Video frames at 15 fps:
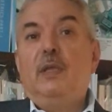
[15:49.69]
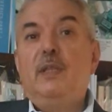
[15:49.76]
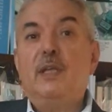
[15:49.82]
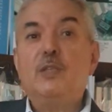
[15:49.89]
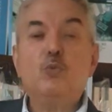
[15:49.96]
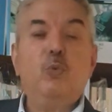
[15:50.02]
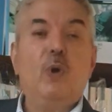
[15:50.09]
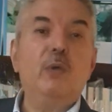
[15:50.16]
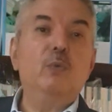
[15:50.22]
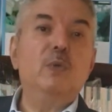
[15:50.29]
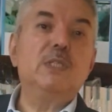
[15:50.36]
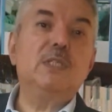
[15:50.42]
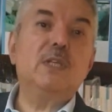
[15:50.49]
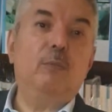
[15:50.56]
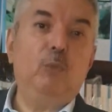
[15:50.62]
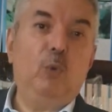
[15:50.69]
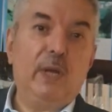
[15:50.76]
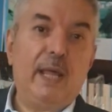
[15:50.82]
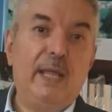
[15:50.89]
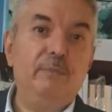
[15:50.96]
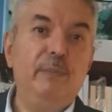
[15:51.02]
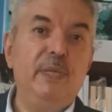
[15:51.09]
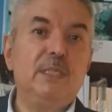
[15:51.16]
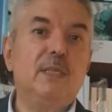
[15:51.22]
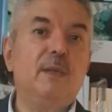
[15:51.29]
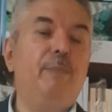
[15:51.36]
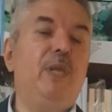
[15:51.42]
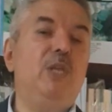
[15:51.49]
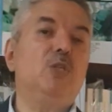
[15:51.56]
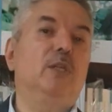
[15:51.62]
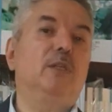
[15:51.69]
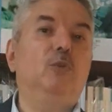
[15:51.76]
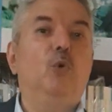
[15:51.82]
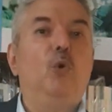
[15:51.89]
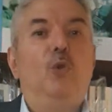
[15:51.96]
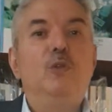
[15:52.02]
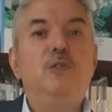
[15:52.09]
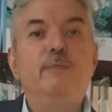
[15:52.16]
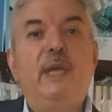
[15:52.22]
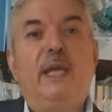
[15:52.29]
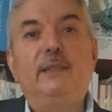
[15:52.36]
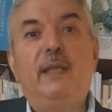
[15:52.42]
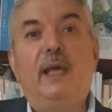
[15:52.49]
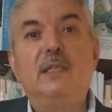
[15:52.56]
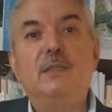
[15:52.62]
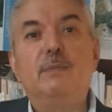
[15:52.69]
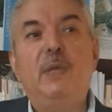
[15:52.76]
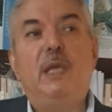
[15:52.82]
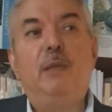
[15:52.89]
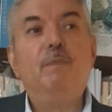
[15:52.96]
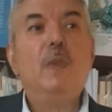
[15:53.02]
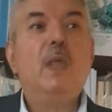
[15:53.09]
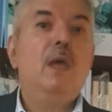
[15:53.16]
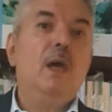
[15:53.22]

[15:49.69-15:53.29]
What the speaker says: That's why when someone admits a patient, calls me and tells me,